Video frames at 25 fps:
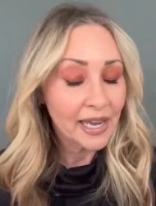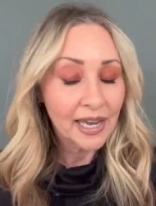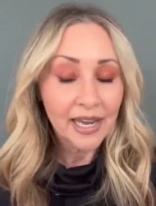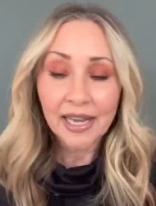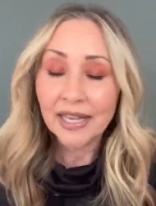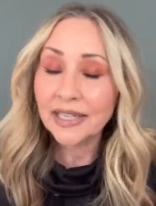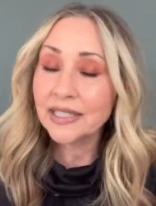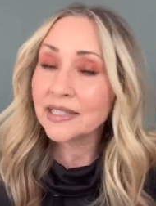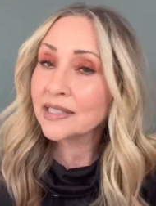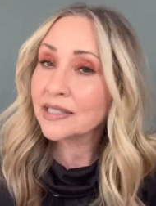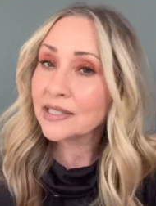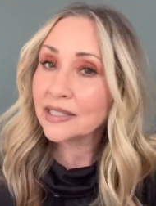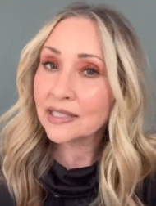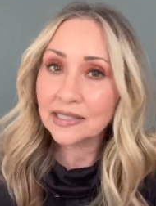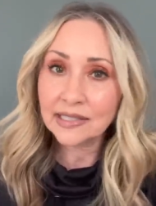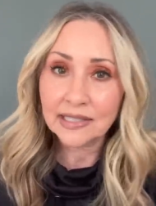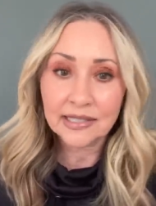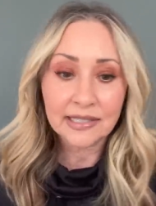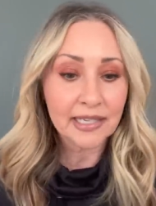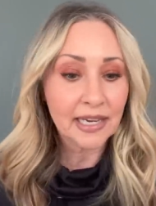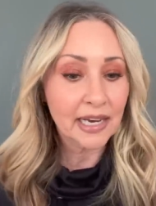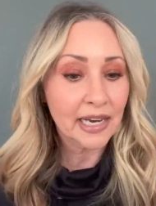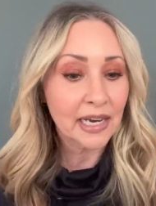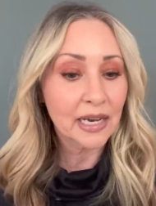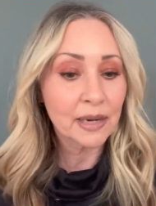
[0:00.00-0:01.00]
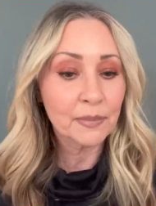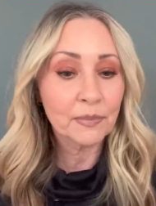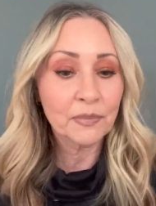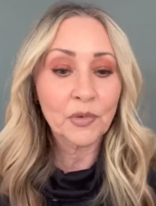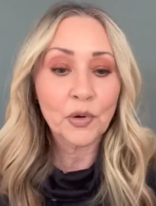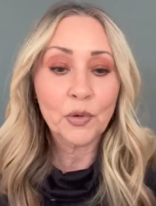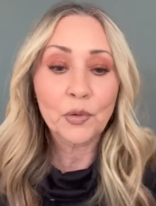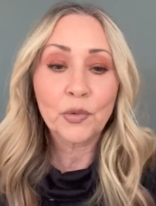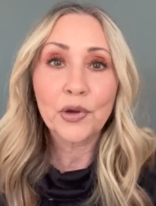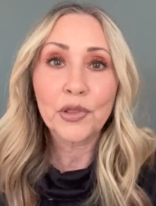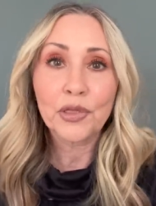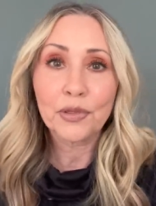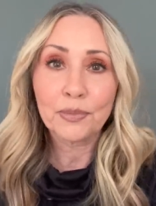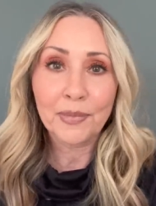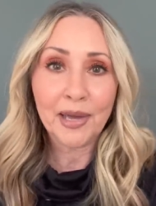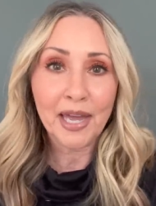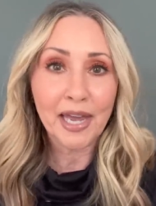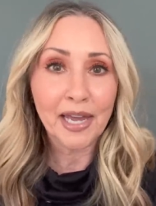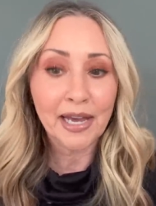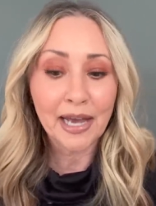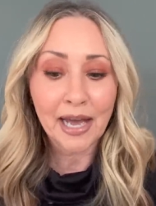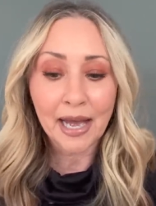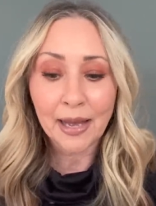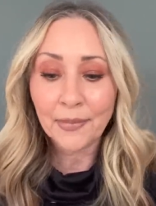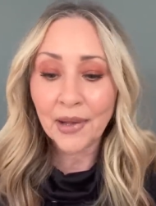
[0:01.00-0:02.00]
It's the same with
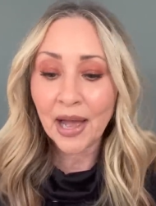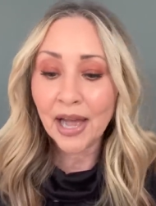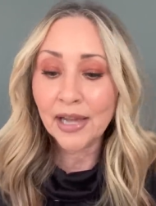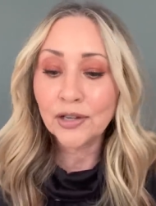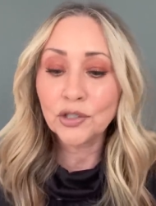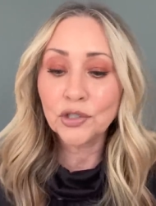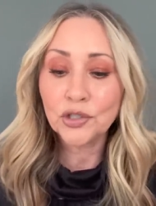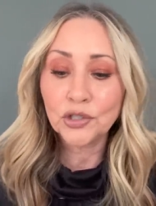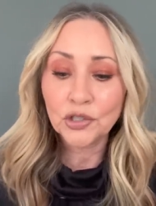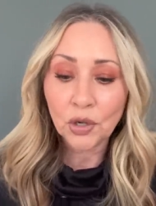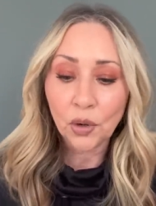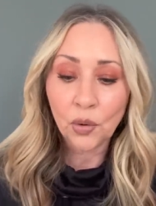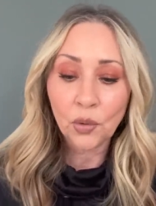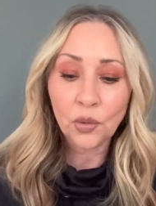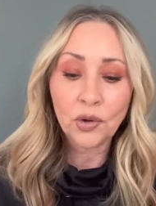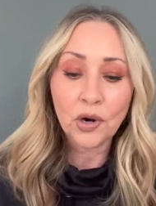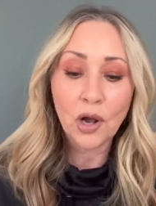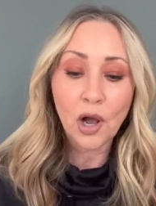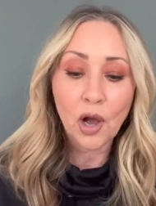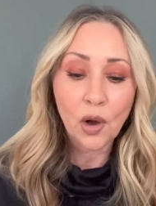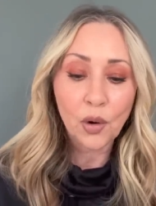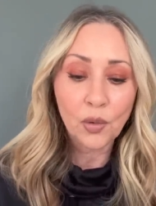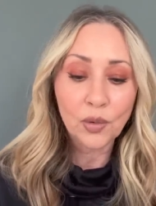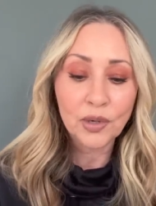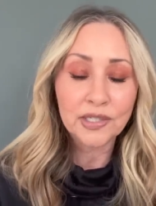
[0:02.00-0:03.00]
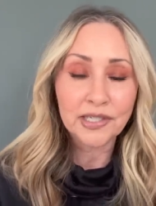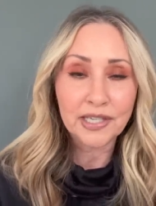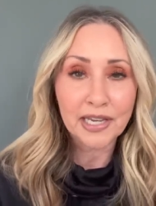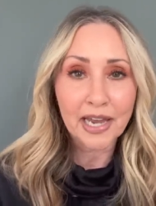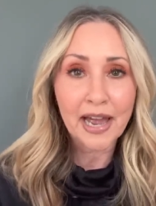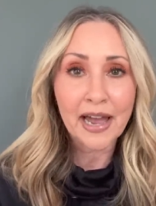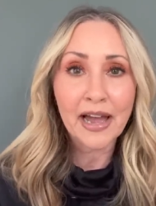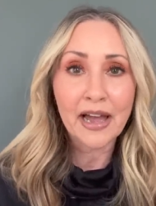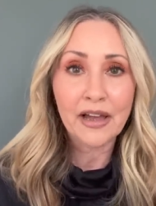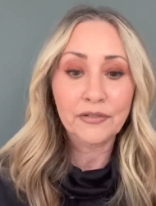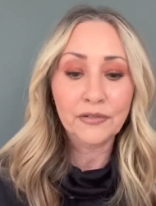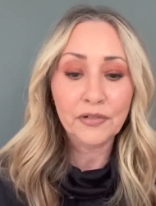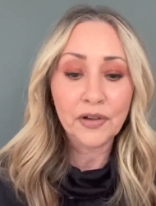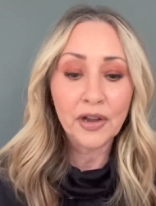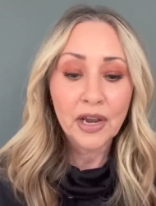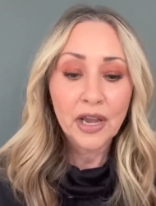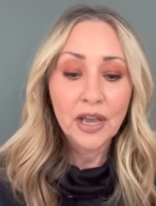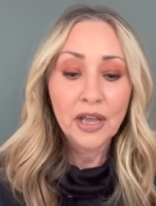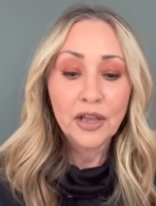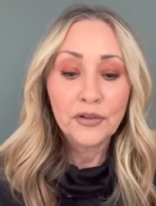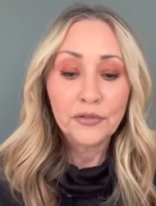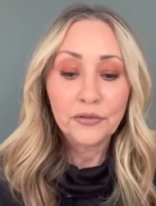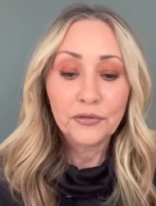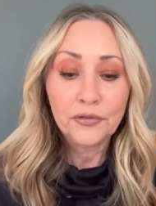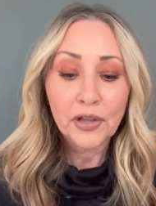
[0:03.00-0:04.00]
makeup. I don't always have
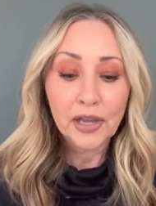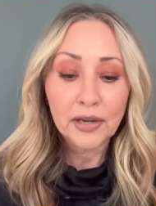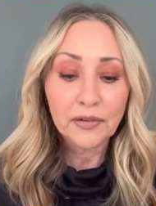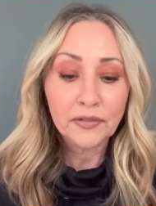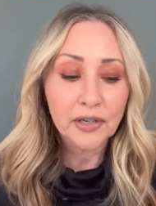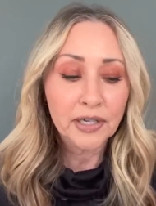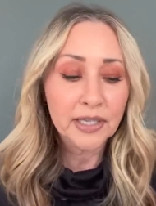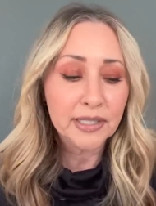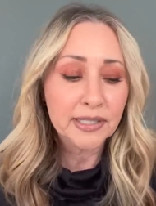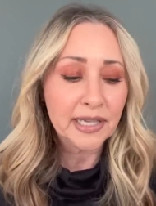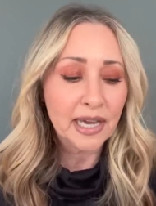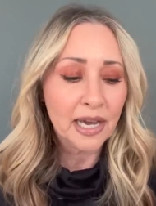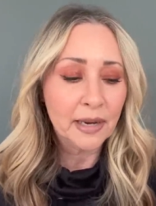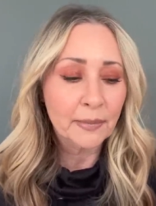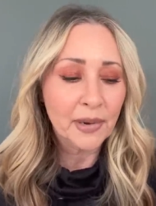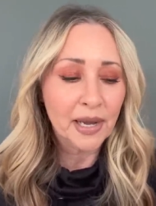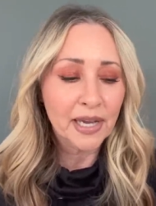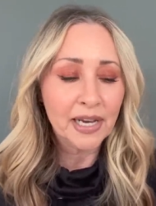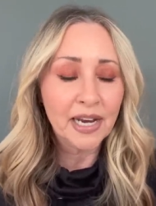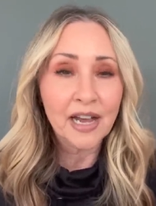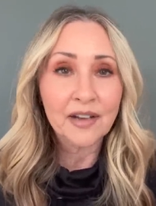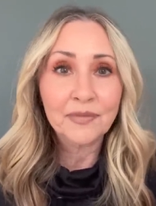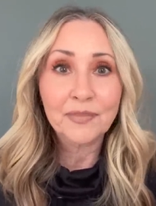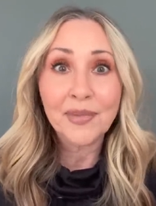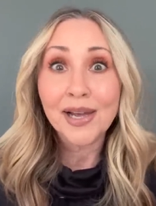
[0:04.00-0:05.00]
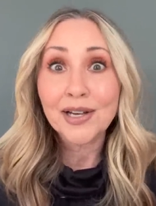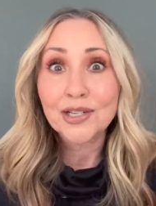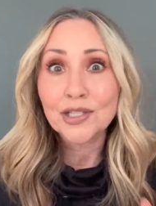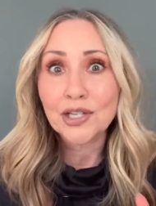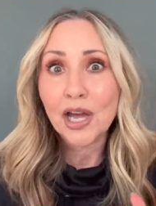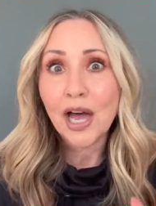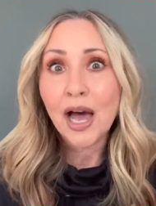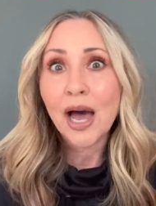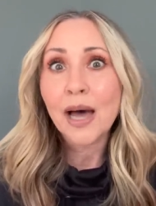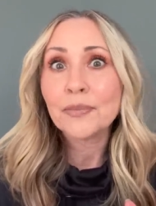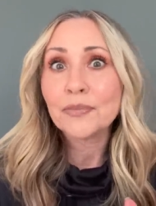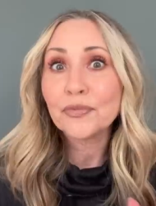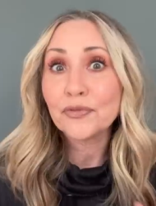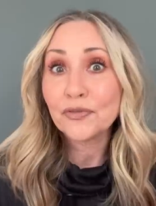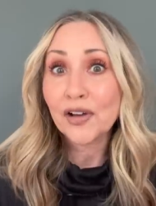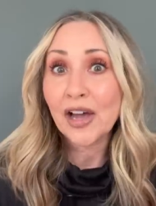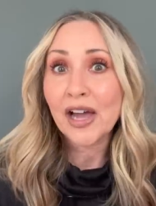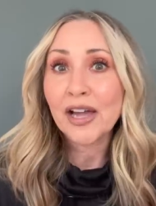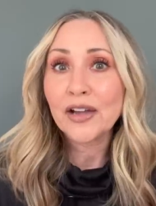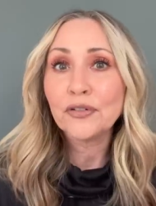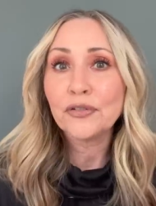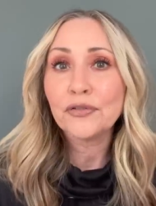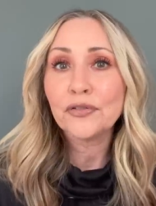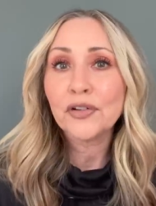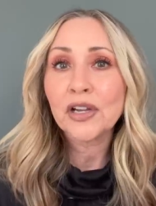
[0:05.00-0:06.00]
favorites. I might have my top
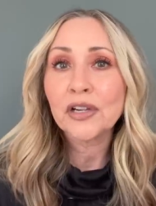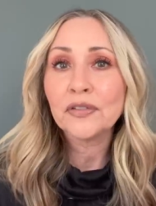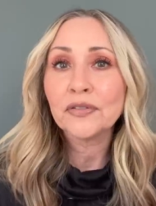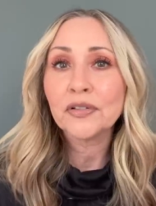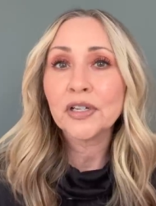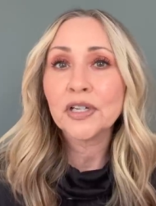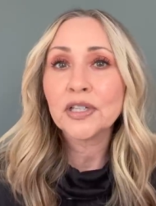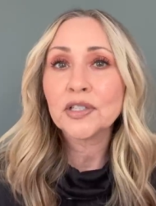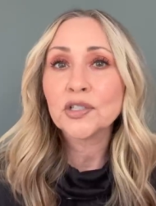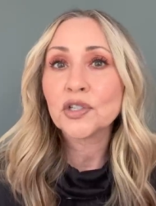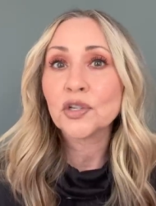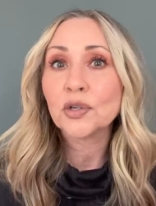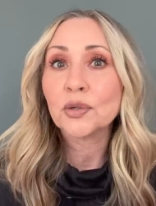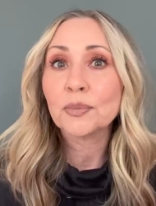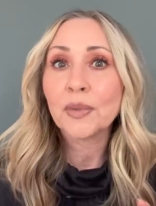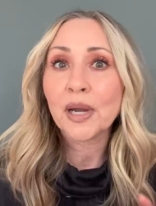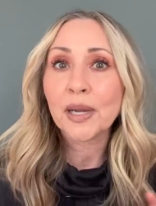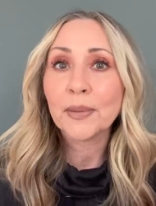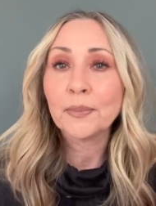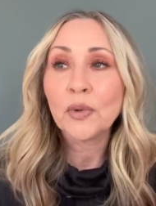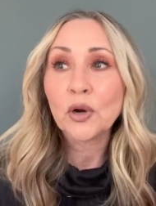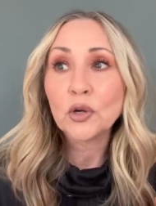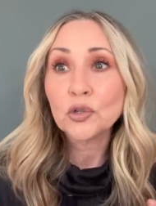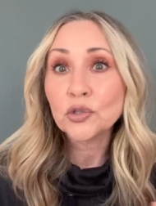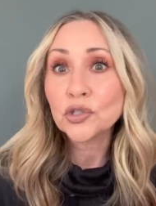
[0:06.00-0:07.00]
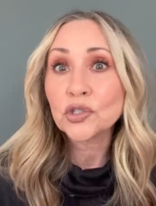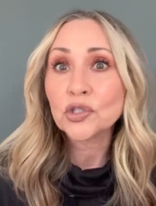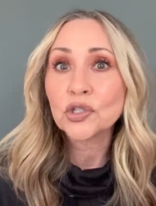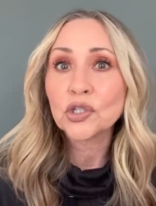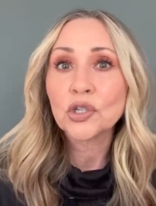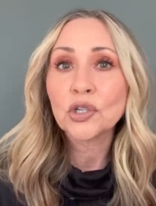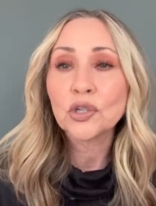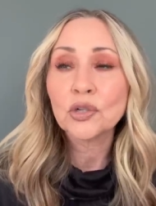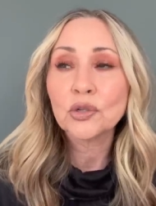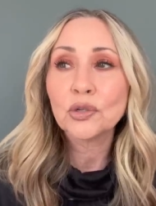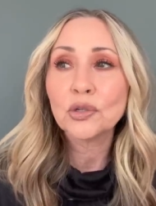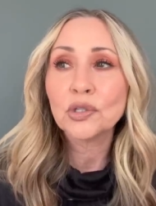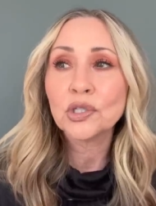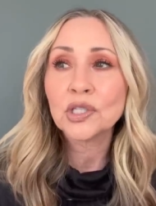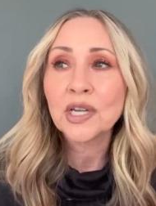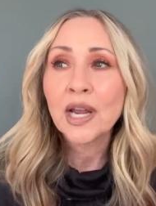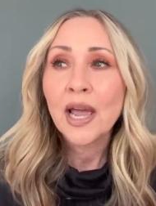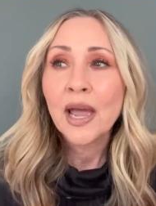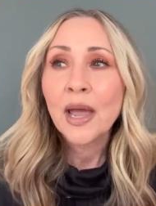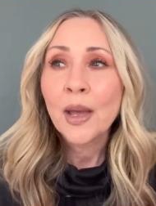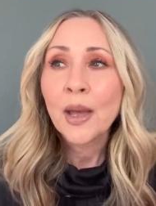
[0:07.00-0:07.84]
five favorites or my most used,